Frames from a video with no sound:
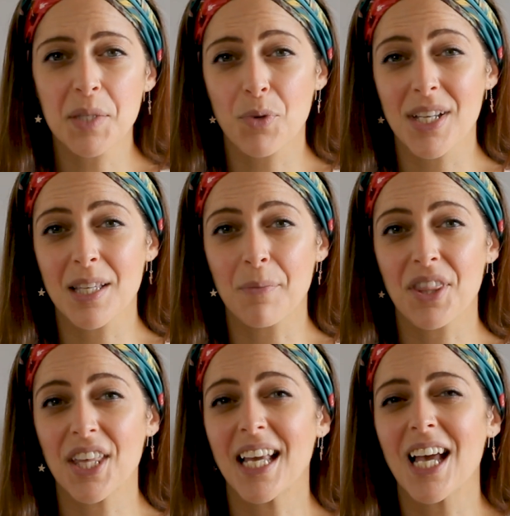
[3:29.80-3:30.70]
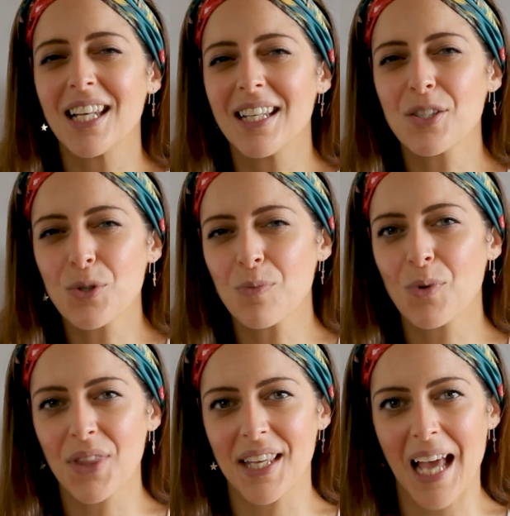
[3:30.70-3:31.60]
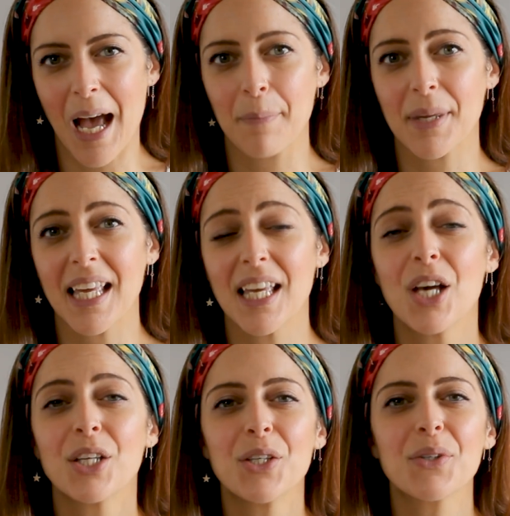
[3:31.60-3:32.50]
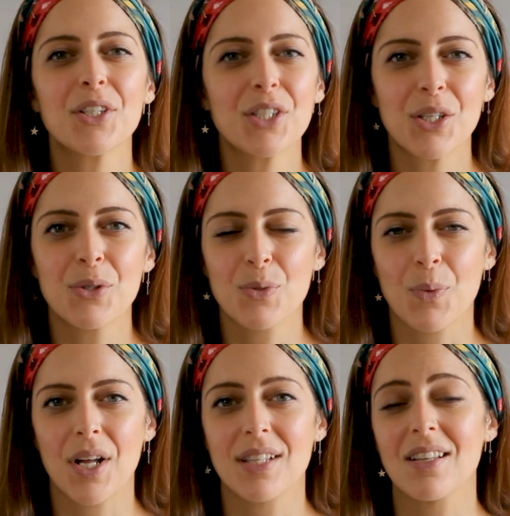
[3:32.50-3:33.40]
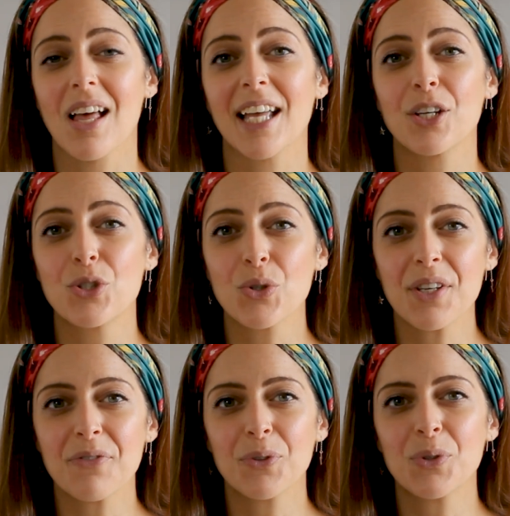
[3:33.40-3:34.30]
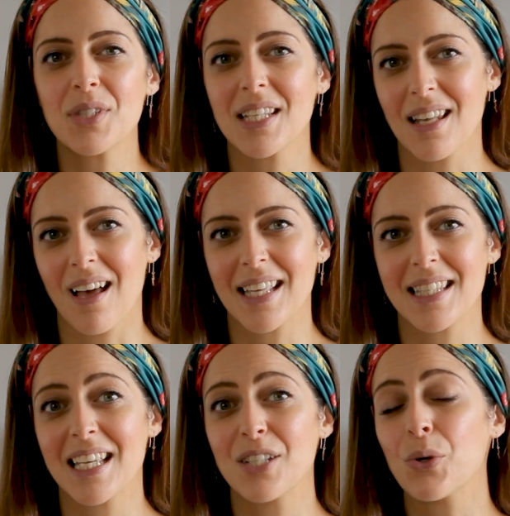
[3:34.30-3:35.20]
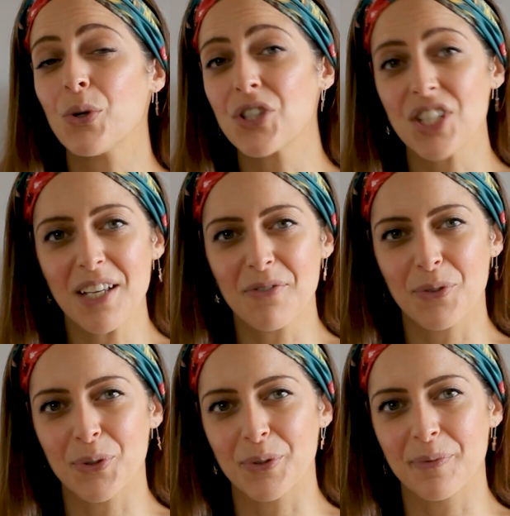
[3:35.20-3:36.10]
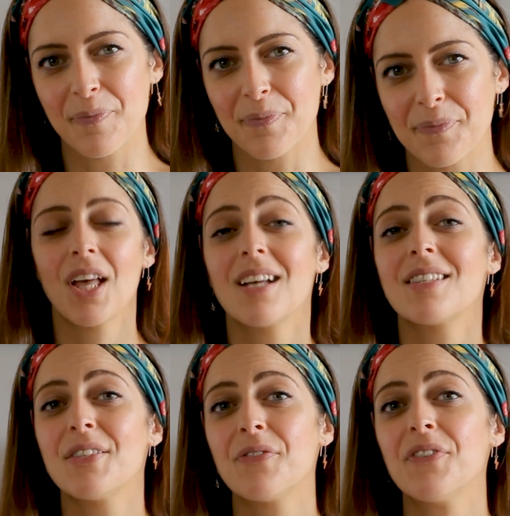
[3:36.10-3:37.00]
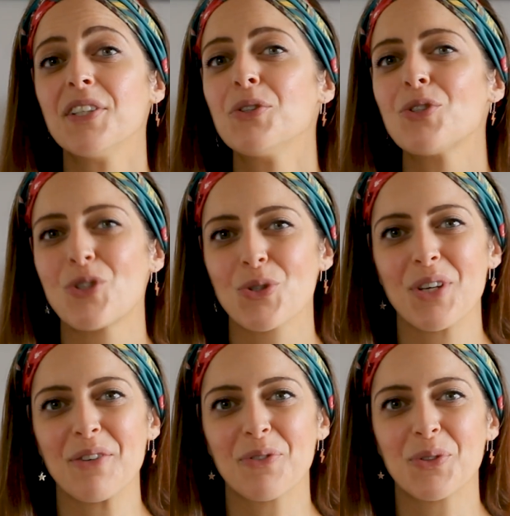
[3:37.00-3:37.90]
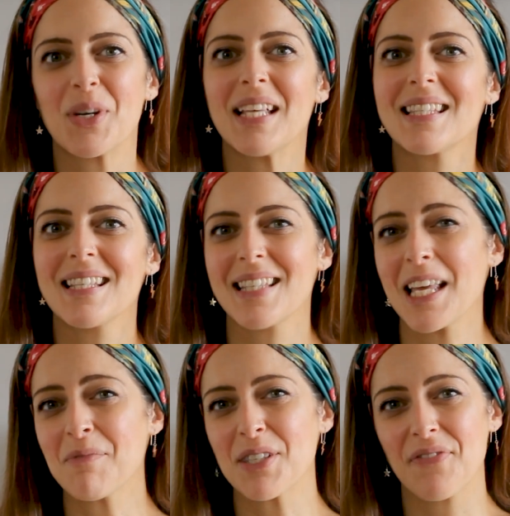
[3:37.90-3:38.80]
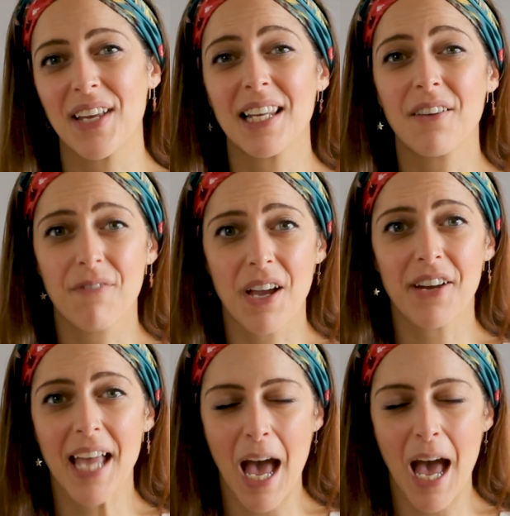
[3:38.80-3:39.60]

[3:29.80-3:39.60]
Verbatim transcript: express something a little more than happy, you can use words like joyful, delighted, or cheerful. To feel joyful is the same as feeling very